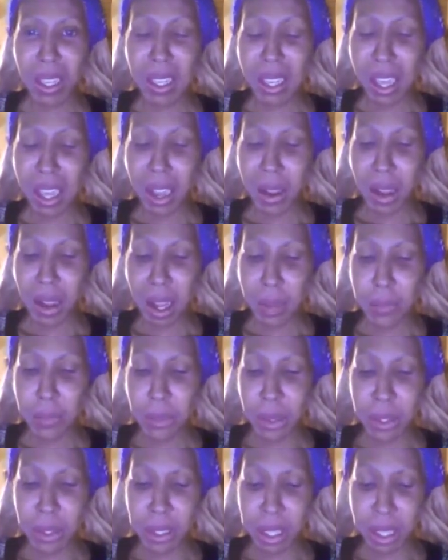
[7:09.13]
now I'm
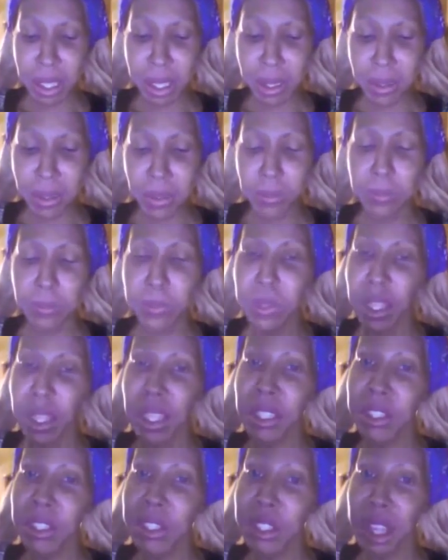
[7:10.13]
using
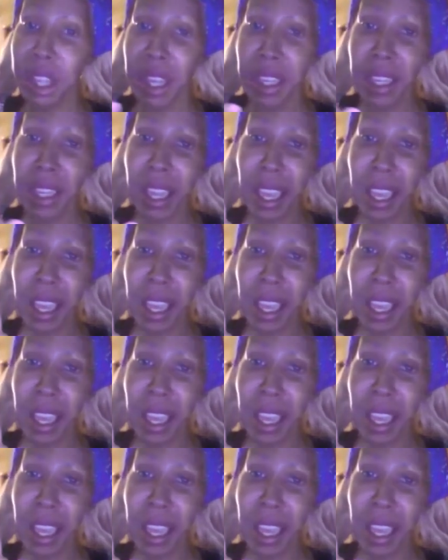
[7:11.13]
shade